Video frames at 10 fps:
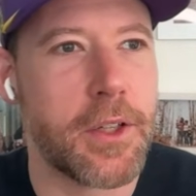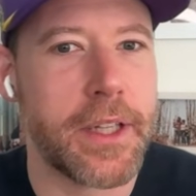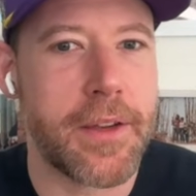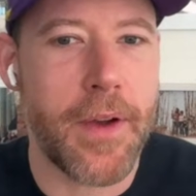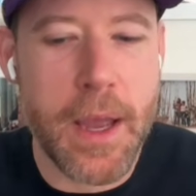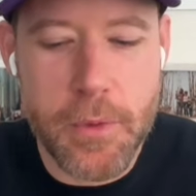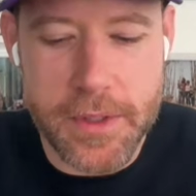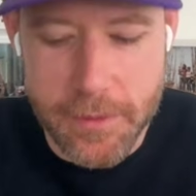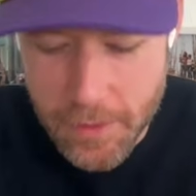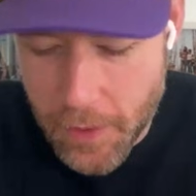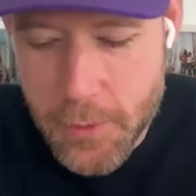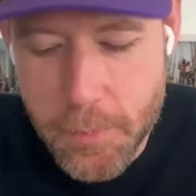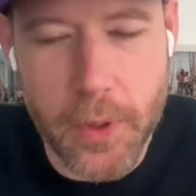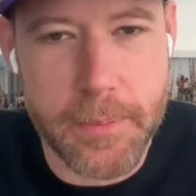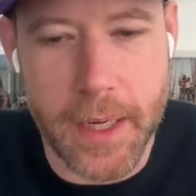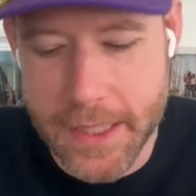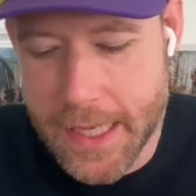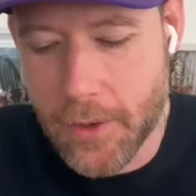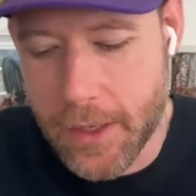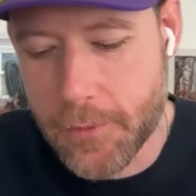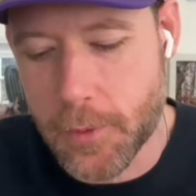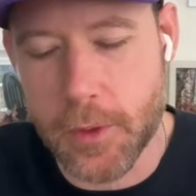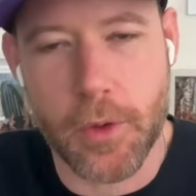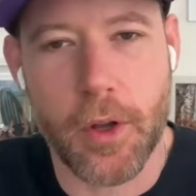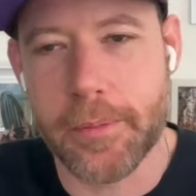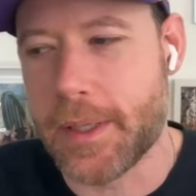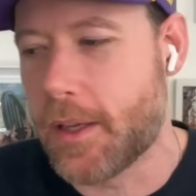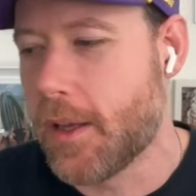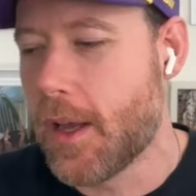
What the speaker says: Like if I was putting money down after you called me a